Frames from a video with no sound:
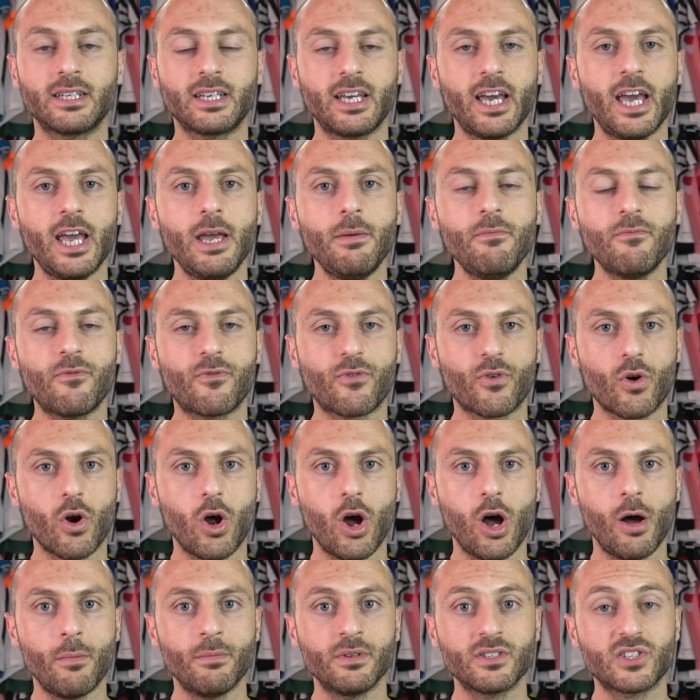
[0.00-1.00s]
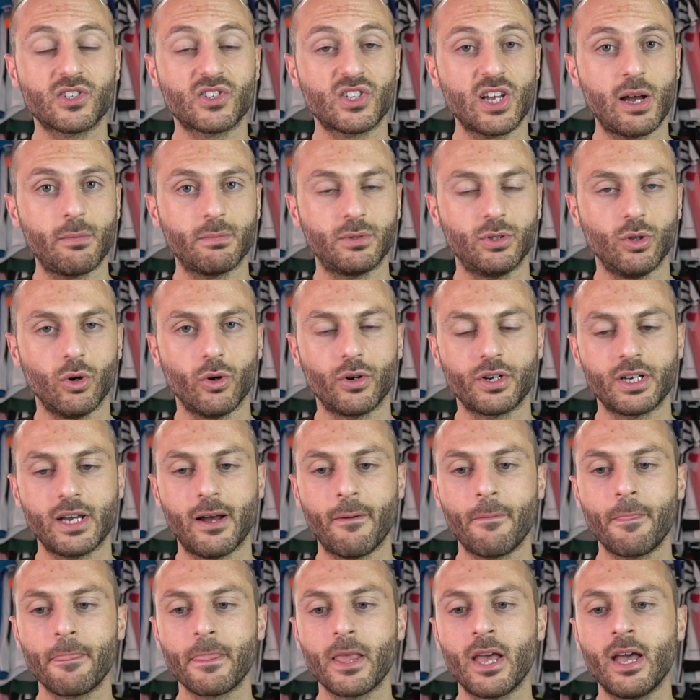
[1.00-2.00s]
came from Sampdoria.